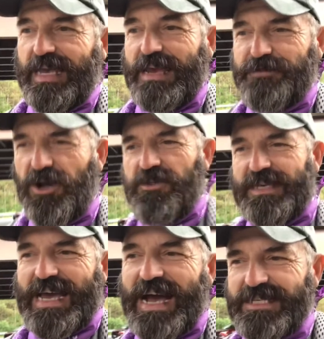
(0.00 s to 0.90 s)
Even all
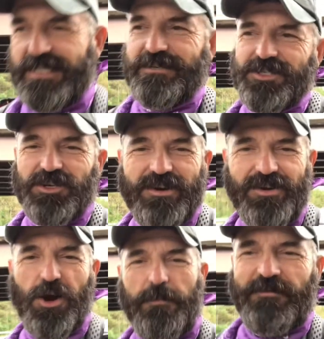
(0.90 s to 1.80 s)
the guys that had started
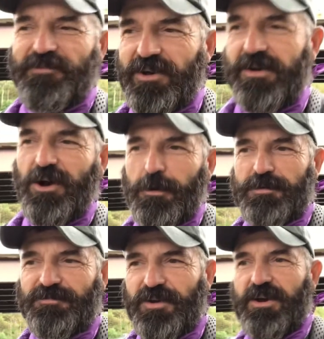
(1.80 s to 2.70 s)
at
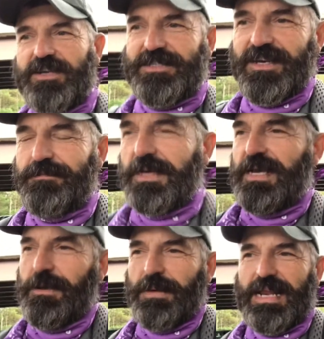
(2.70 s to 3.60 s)
Harper's Ferry said,
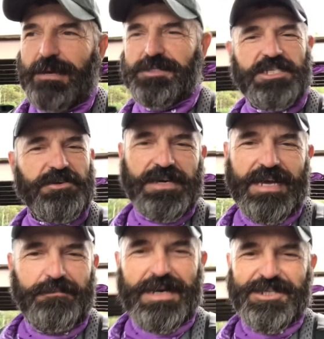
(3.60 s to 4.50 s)
man, I'm still
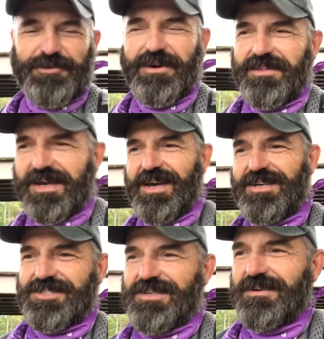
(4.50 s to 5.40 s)
getting my trail
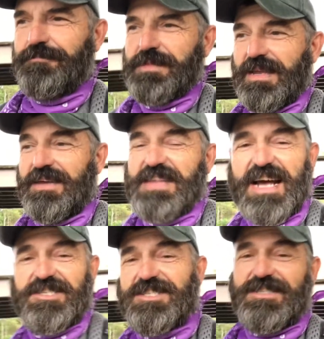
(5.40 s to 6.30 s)
legs. And
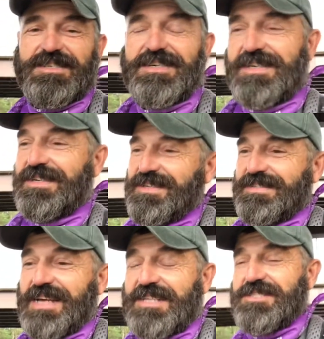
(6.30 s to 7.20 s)
that's
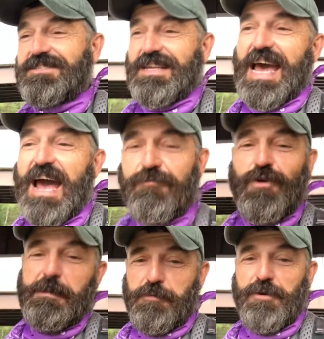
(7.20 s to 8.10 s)
the
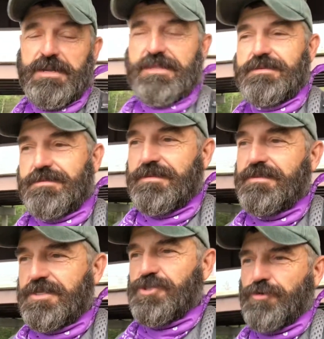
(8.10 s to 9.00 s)
halfway point of
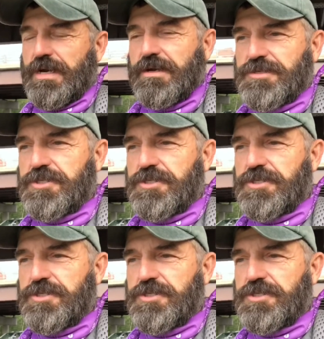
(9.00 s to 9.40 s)
the trail.